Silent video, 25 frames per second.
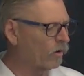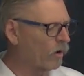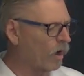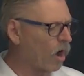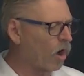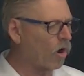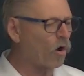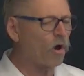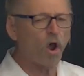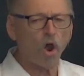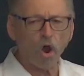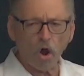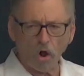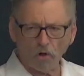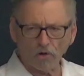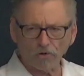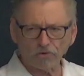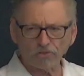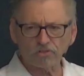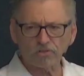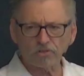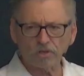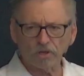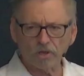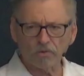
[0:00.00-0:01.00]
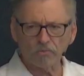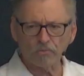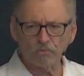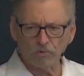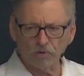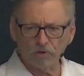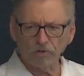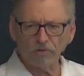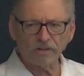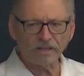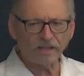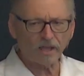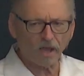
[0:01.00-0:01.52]
our hearts
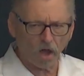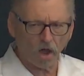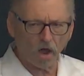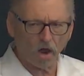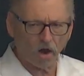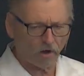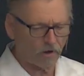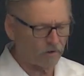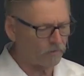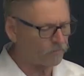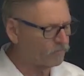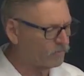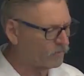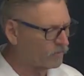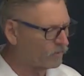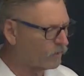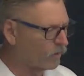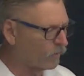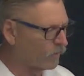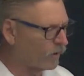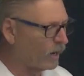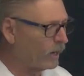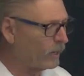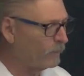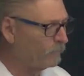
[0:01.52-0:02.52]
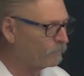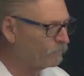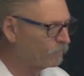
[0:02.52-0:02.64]
really are. All right?